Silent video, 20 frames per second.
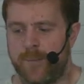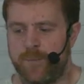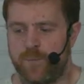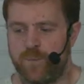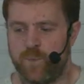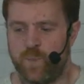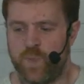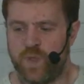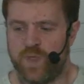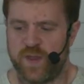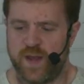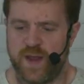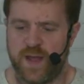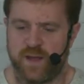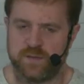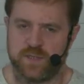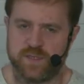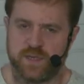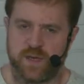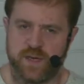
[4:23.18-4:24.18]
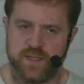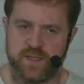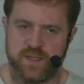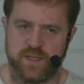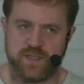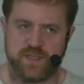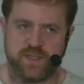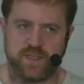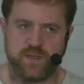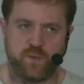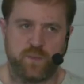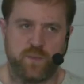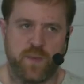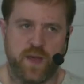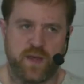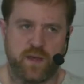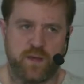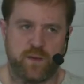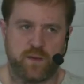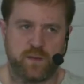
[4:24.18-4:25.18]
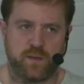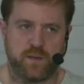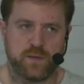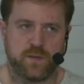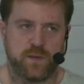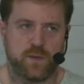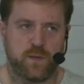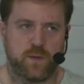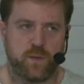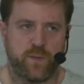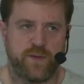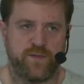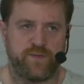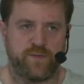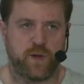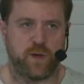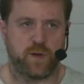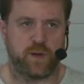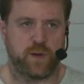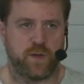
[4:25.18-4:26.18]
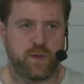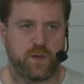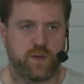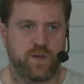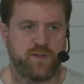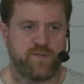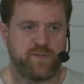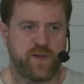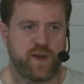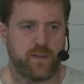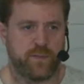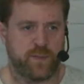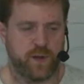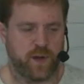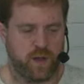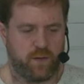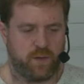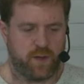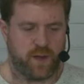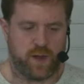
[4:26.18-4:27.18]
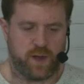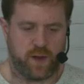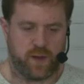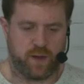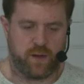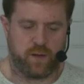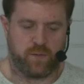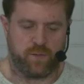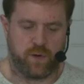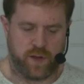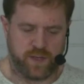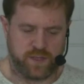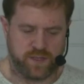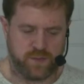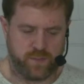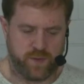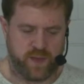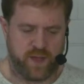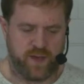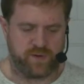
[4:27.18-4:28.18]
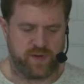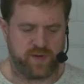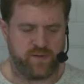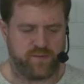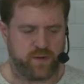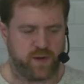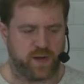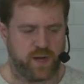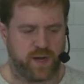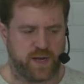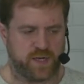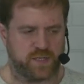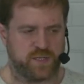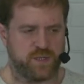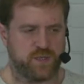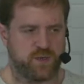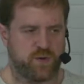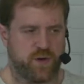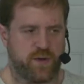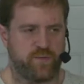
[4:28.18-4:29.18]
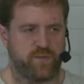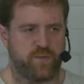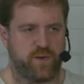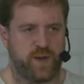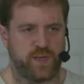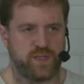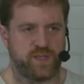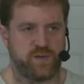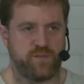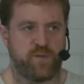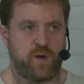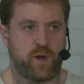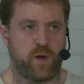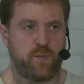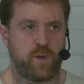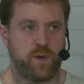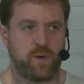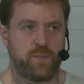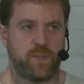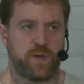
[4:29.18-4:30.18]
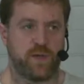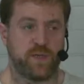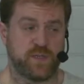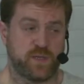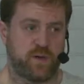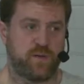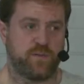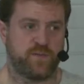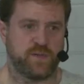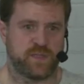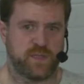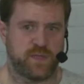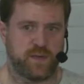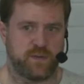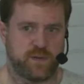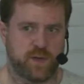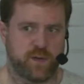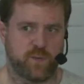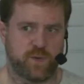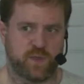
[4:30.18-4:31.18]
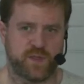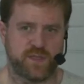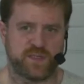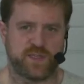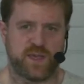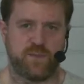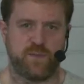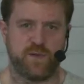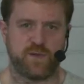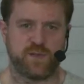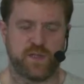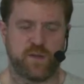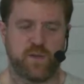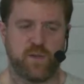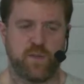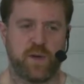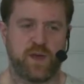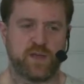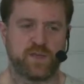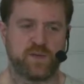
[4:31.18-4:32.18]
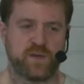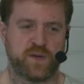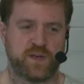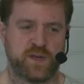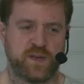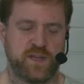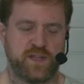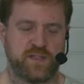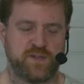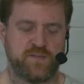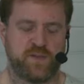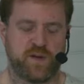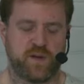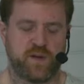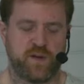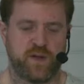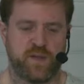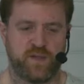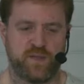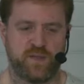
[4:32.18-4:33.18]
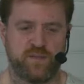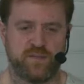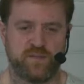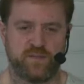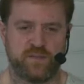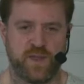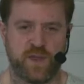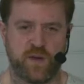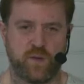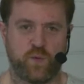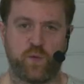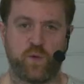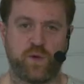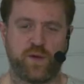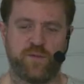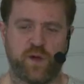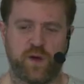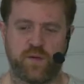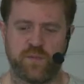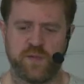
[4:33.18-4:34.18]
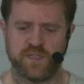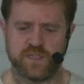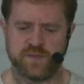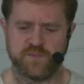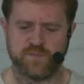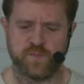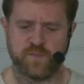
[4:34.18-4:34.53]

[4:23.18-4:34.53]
But the downside is it's still manual. We've got a developer going in and going, right, we have a different connection string for each environment, because obviously you don't want the same username and password in each in all environments.